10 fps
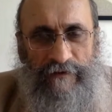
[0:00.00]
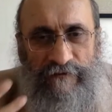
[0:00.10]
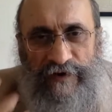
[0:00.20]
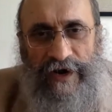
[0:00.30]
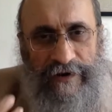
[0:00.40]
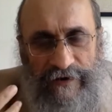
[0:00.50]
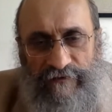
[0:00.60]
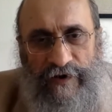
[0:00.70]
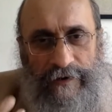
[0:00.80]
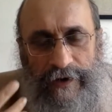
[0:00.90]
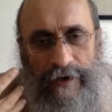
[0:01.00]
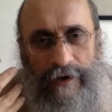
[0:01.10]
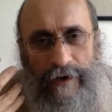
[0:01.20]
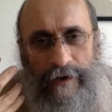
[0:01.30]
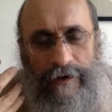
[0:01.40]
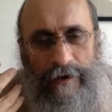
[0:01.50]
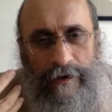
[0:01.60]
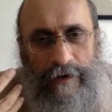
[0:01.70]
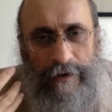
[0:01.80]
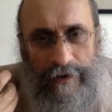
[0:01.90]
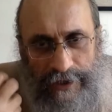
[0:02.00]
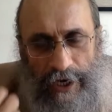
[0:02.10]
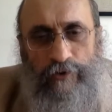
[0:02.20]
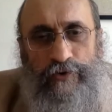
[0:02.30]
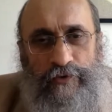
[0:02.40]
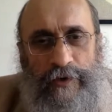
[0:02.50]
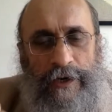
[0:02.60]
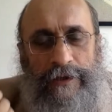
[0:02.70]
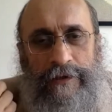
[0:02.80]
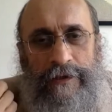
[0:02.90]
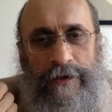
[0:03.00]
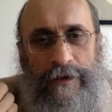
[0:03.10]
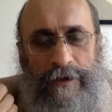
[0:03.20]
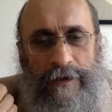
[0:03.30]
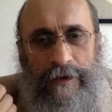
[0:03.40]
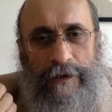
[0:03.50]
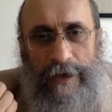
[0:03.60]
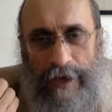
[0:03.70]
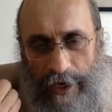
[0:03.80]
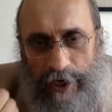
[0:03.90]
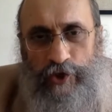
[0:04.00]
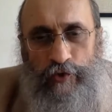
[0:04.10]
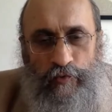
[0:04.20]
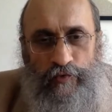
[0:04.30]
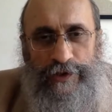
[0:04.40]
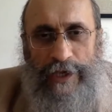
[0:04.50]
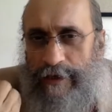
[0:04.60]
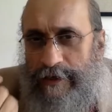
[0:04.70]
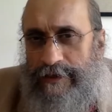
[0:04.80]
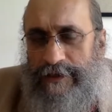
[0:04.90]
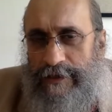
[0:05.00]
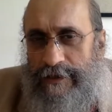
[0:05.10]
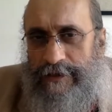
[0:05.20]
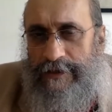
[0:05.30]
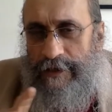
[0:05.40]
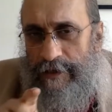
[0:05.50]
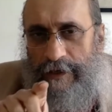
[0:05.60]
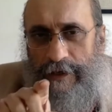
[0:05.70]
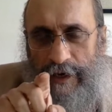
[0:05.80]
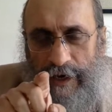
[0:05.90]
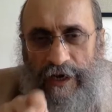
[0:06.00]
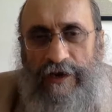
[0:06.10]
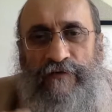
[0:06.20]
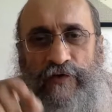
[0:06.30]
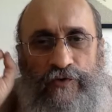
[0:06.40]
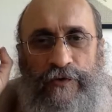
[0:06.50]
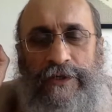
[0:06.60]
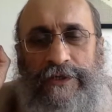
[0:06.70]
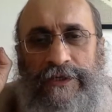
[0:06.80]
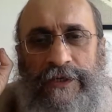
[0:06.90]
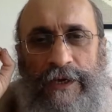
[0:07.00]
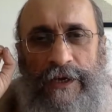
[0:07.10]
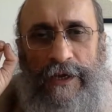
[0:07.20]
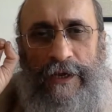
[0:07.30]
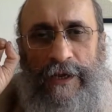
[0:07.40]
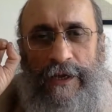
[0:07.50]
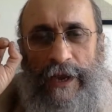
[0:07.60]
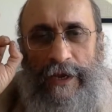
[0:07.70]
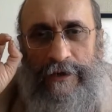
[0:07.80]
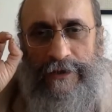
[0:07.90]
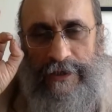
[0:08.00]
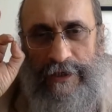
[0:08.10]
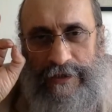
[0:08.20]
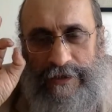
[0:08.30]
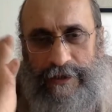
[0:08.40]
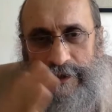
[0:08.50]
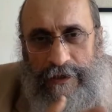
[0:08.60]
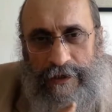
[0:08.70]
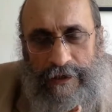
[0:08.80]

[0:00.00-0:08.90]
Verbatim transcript: very, very down to earth issues that concerns individuals. It concerns